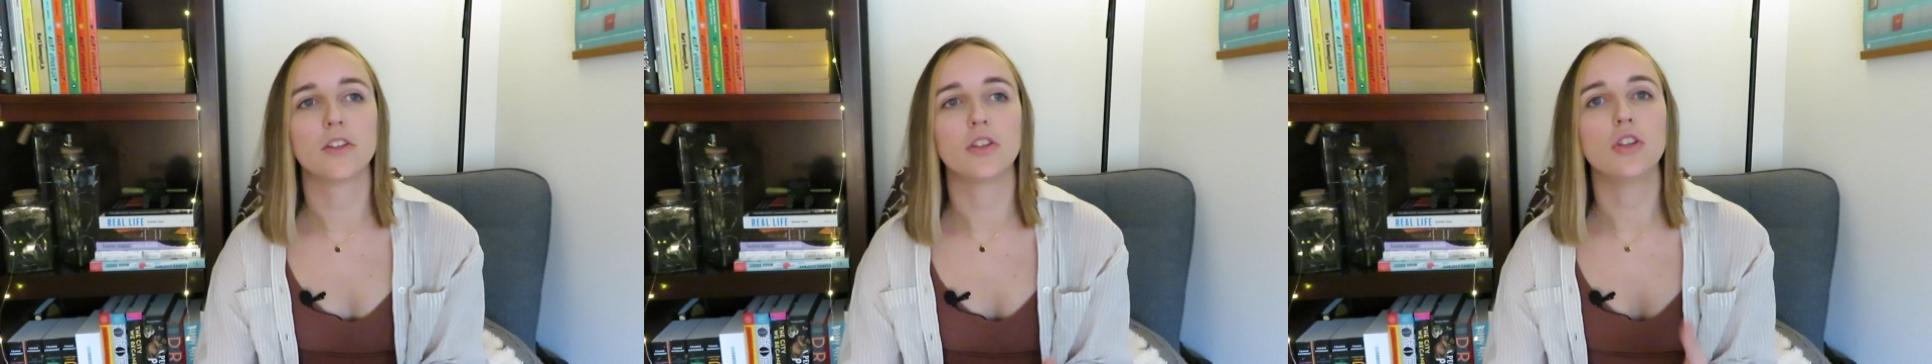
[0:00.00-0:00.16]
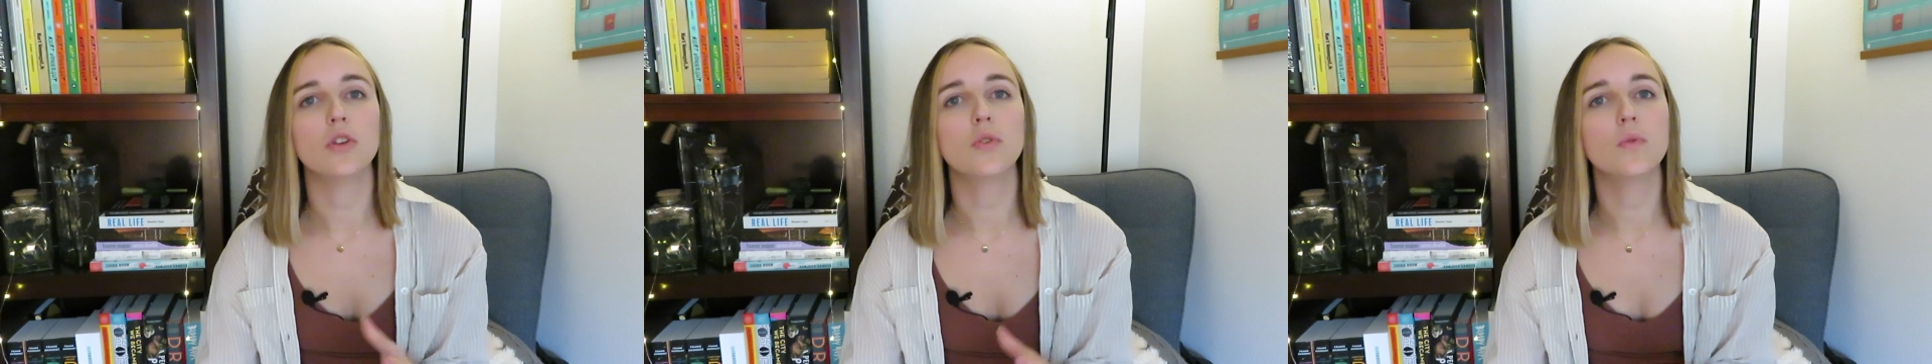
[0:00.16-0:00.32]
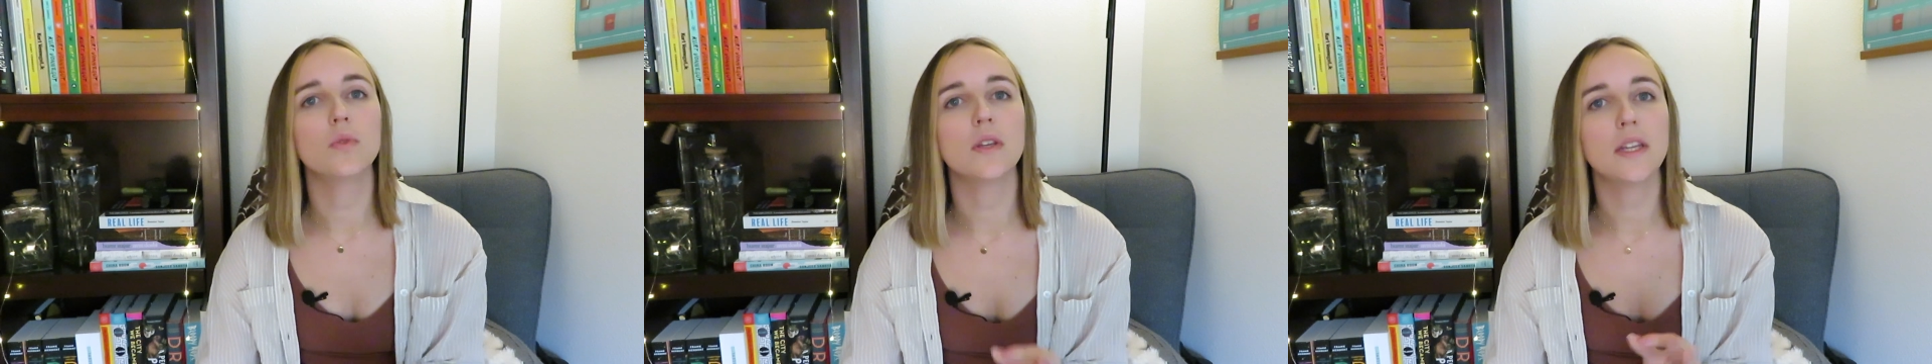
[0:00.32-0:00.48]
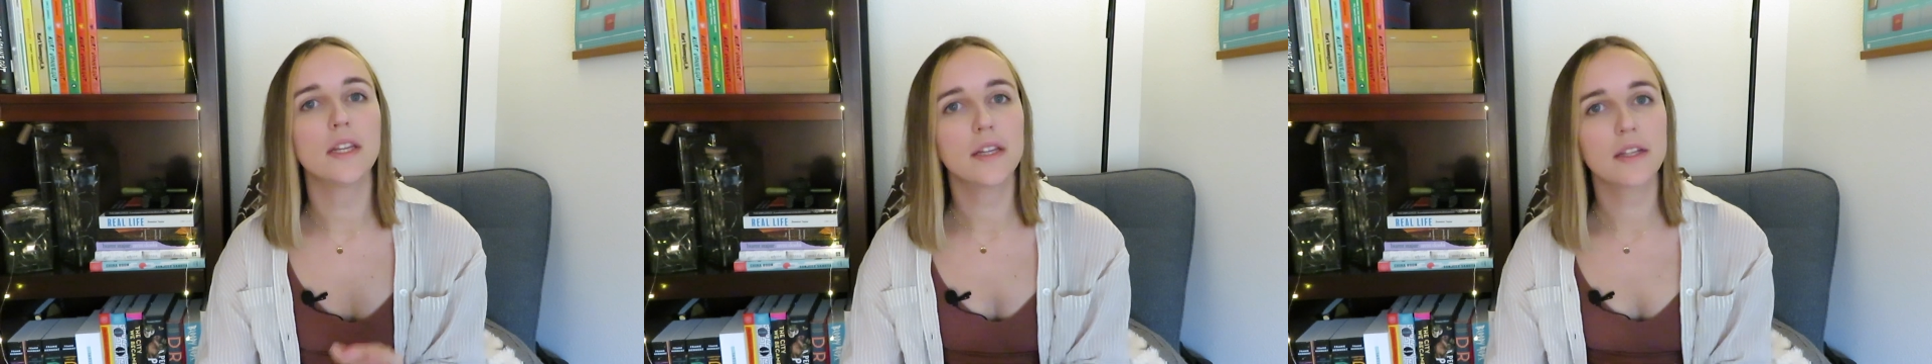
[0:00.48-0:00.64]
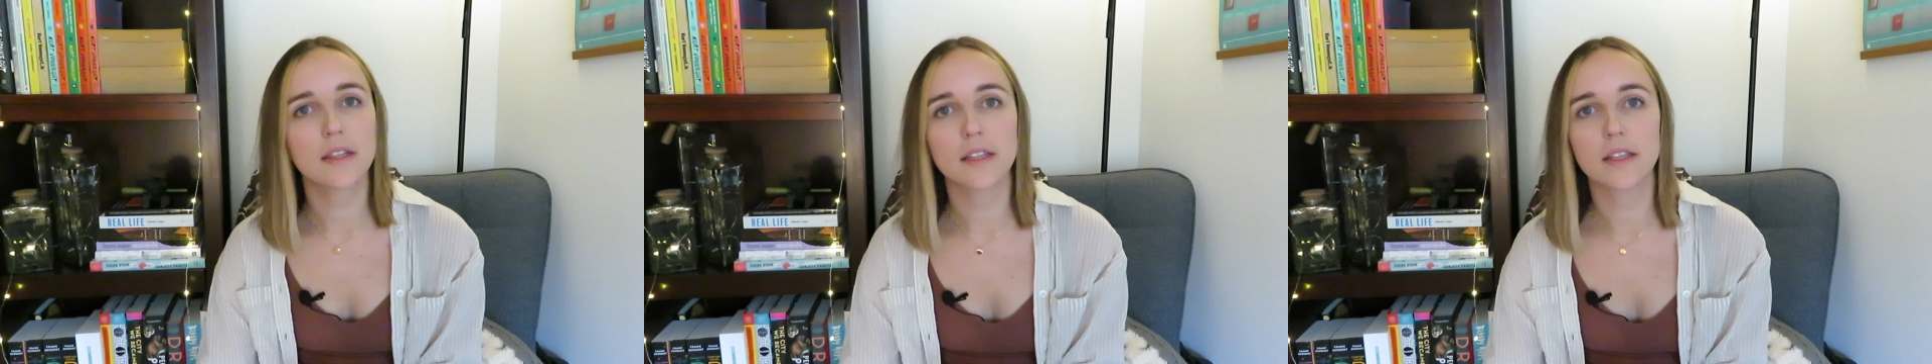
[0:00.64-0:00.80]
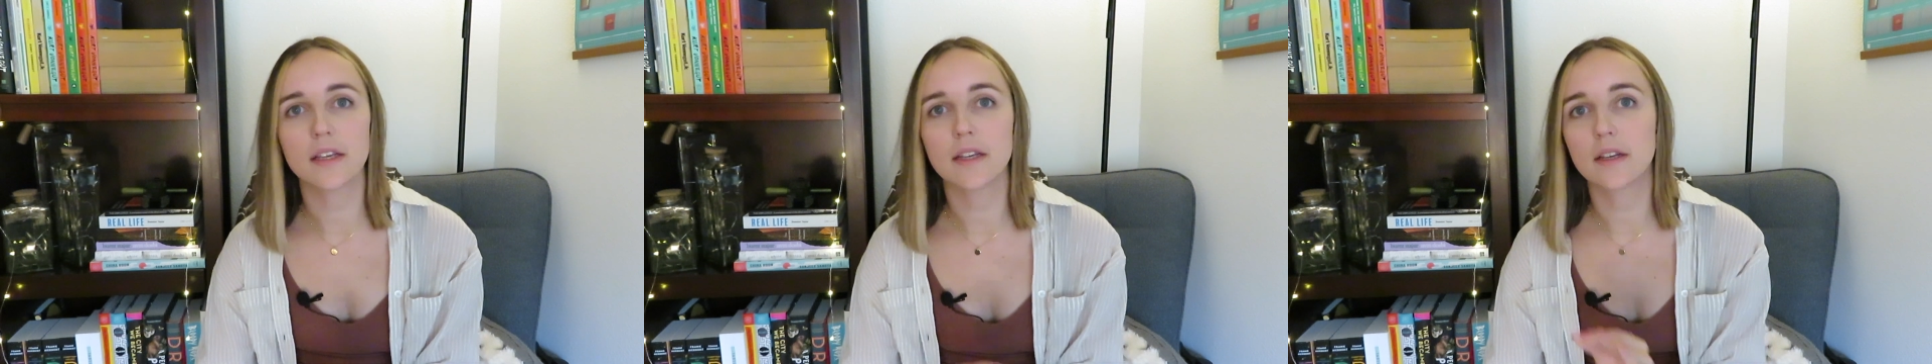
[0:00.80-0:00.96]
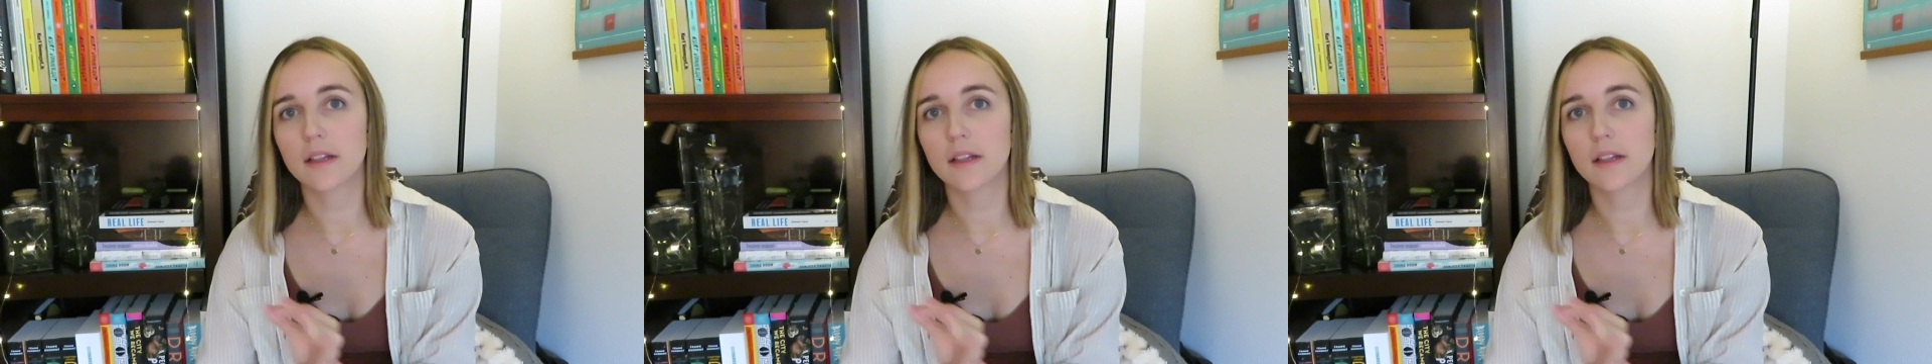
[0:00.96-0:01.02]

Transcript: uniquely